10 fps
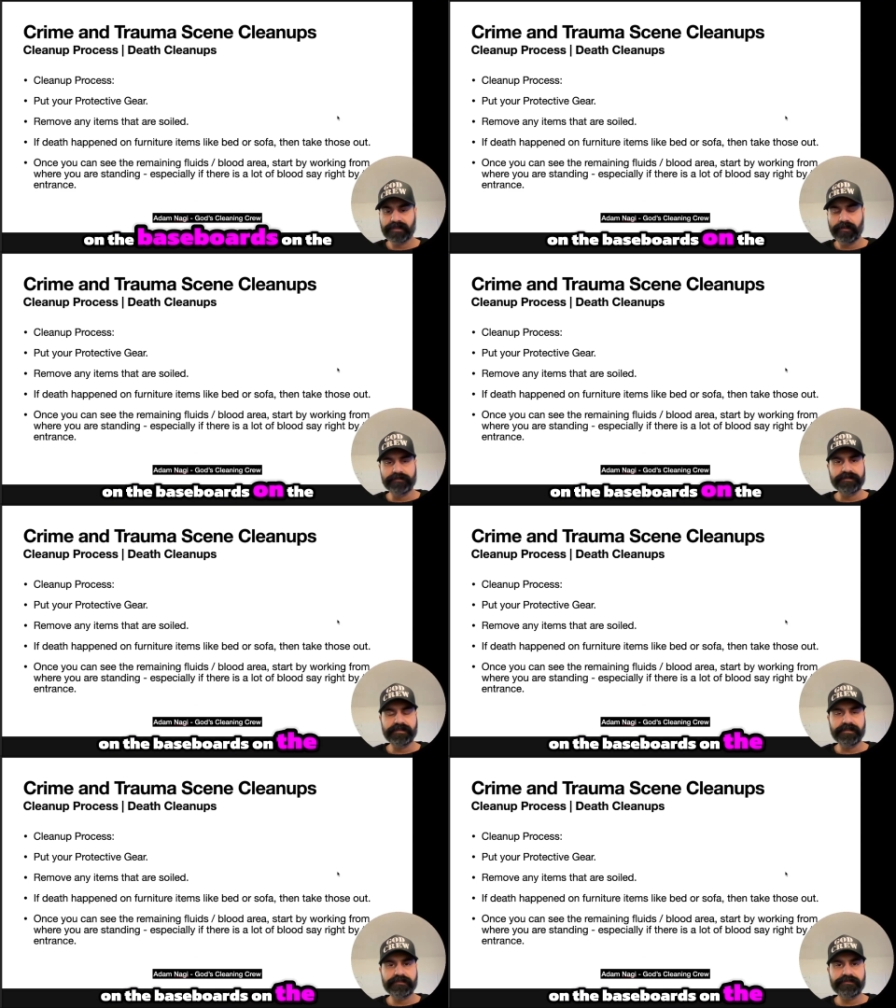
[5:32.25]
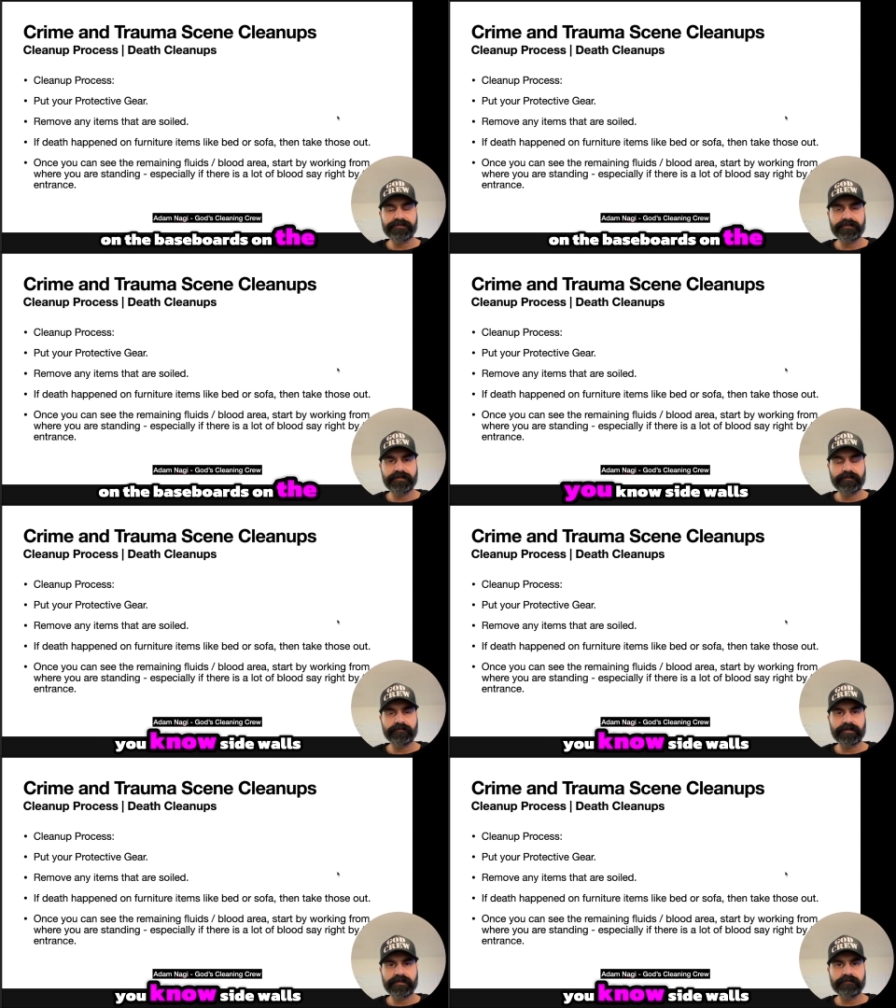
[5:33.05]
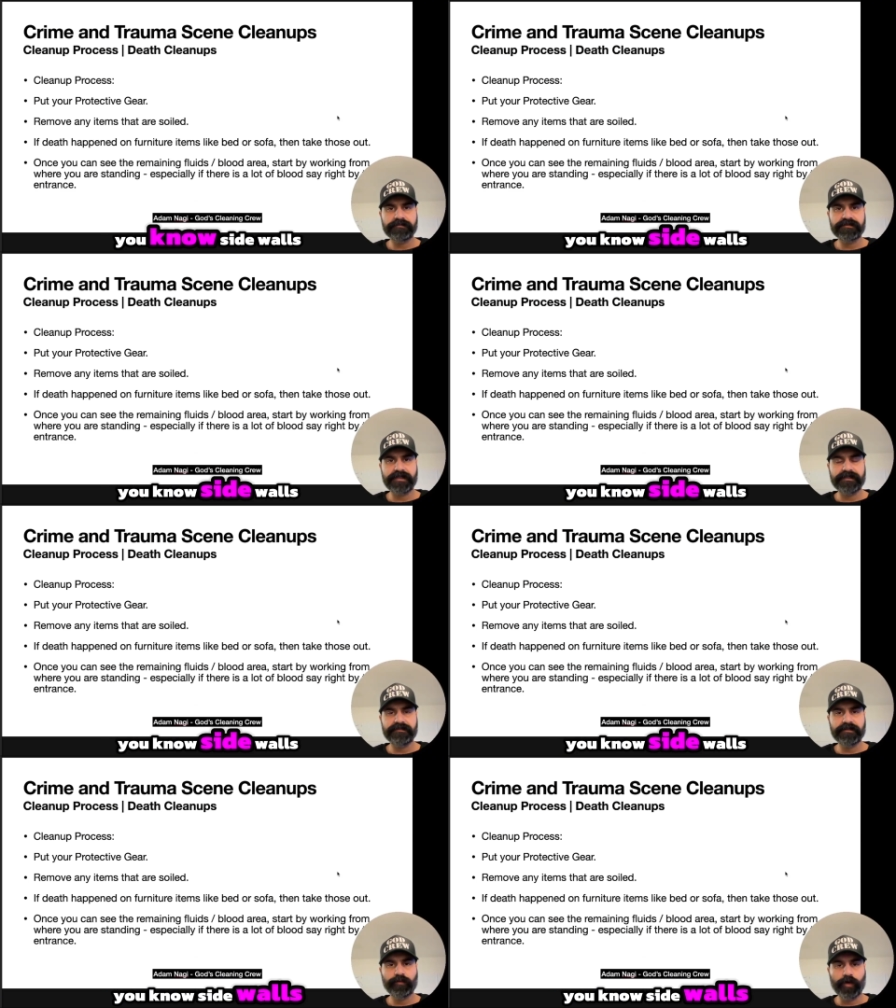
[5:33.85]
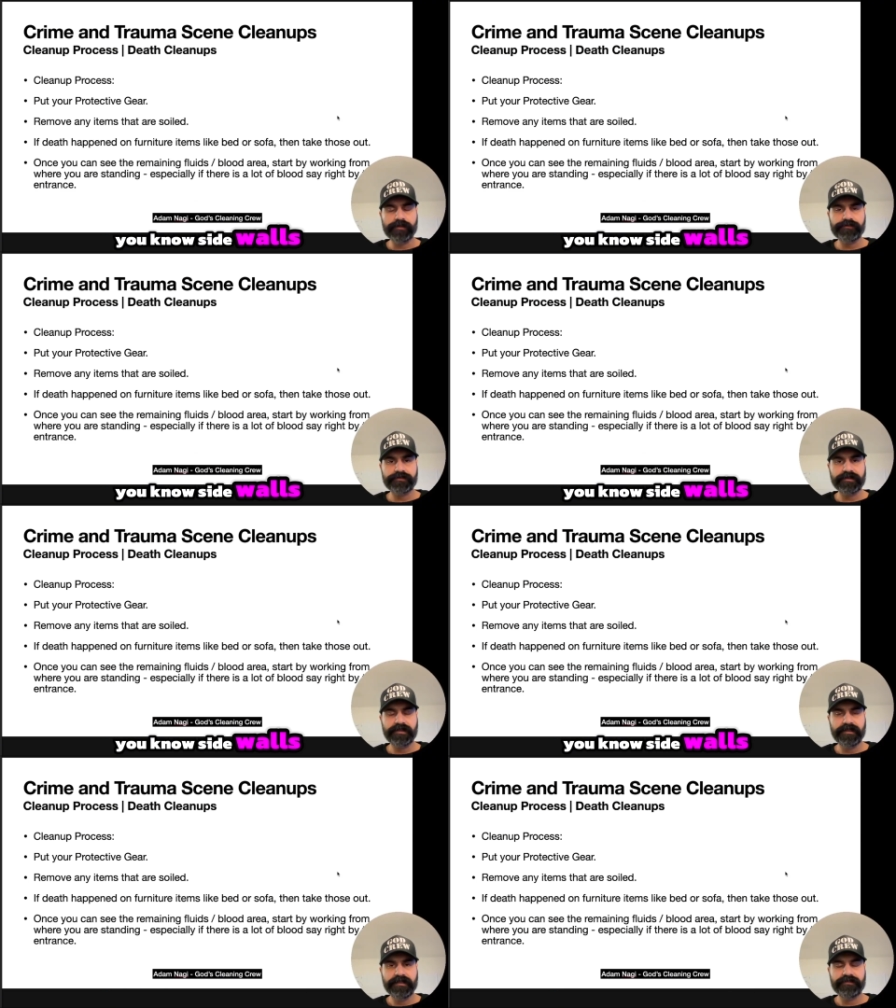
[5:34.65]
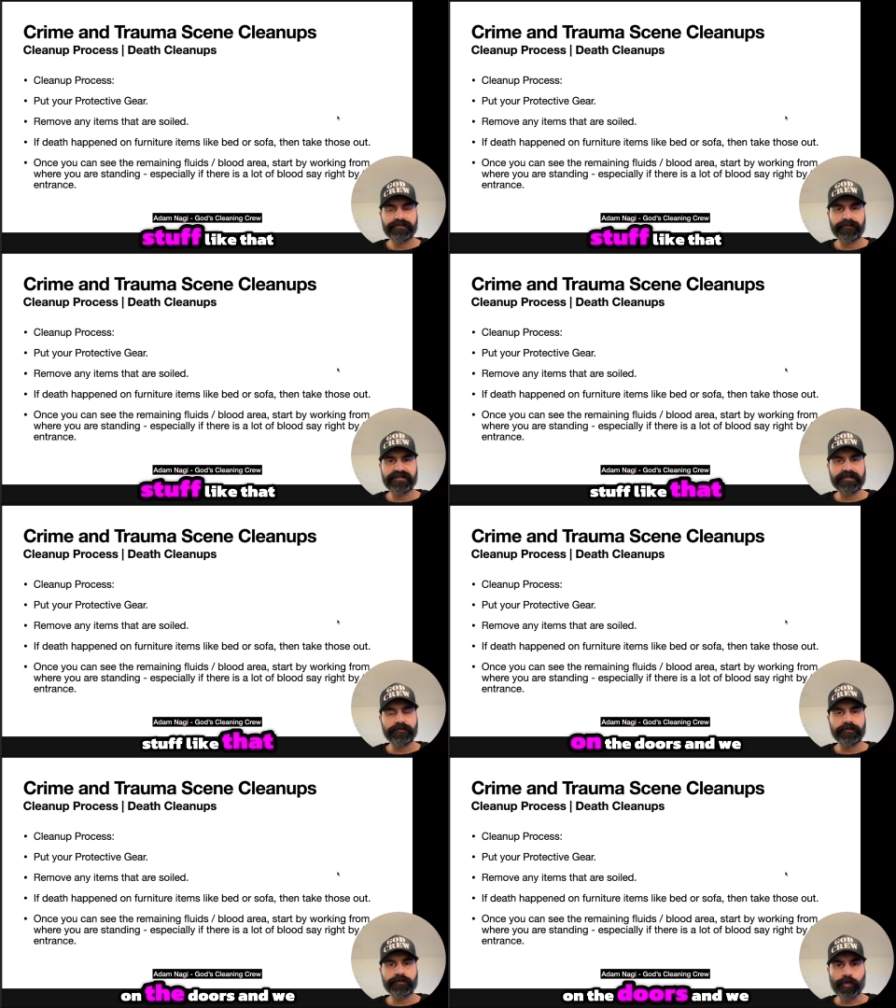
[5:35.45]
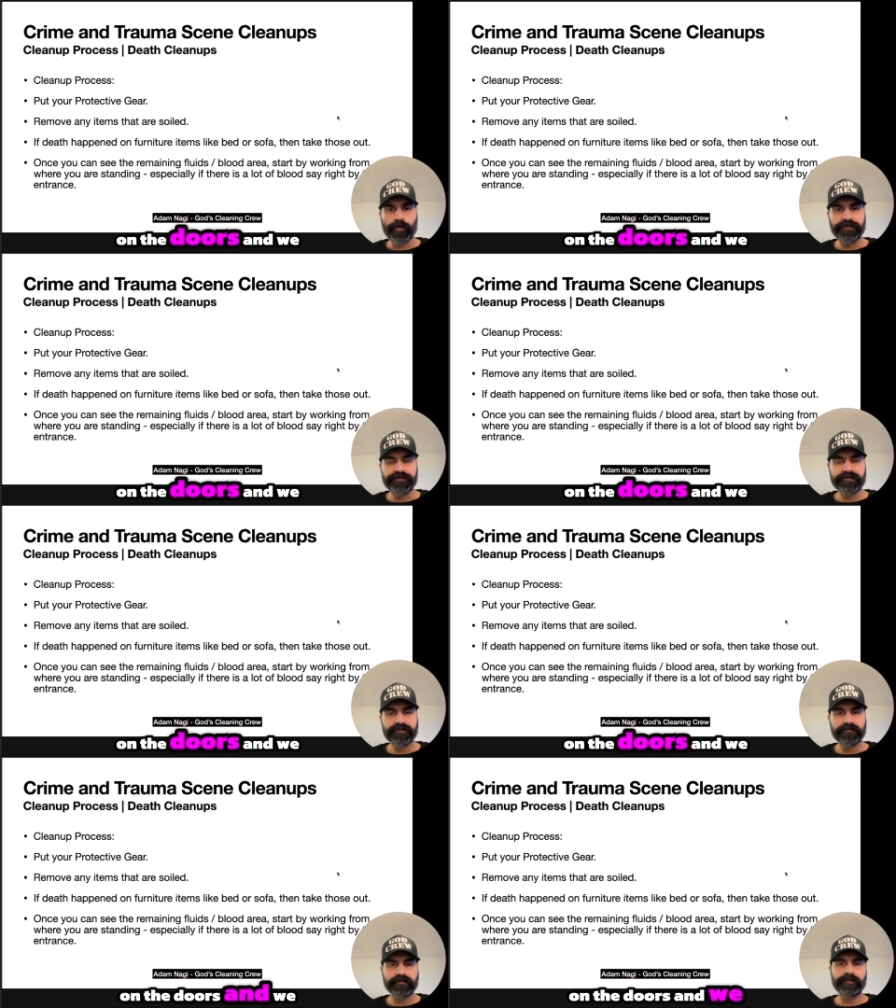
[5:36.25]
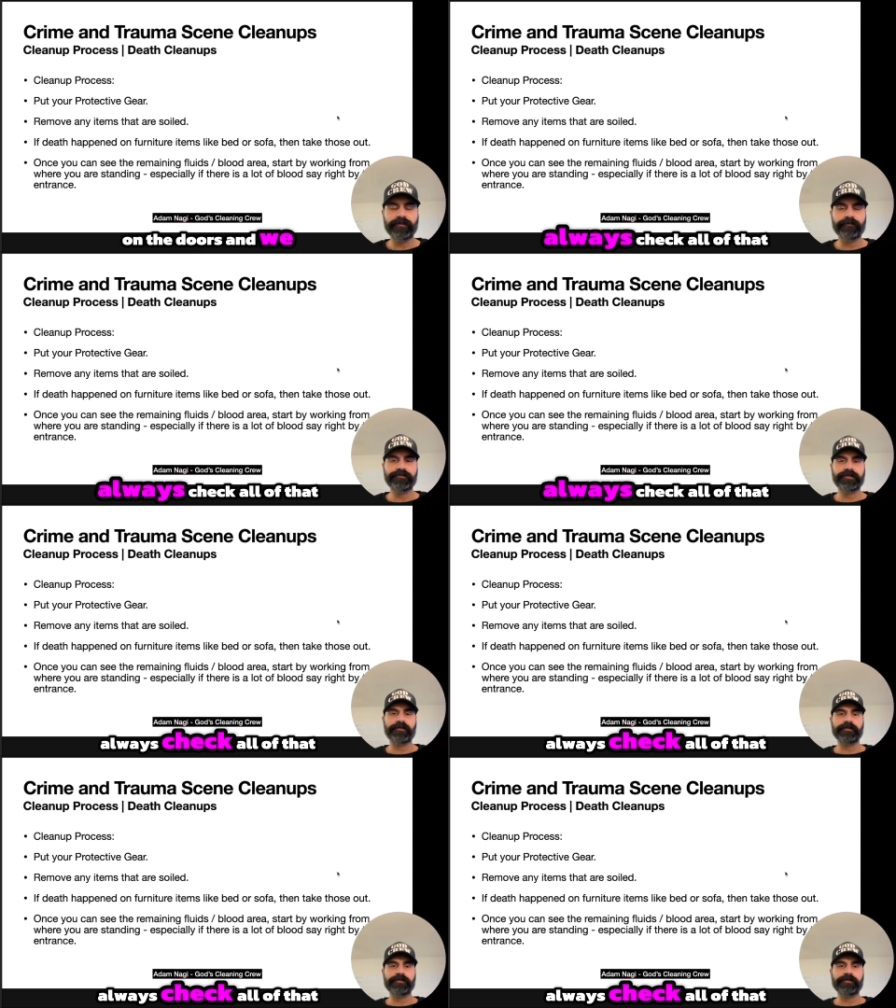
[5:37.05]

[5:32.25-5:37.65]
on the side walls, stuff like that, on the doors. We always check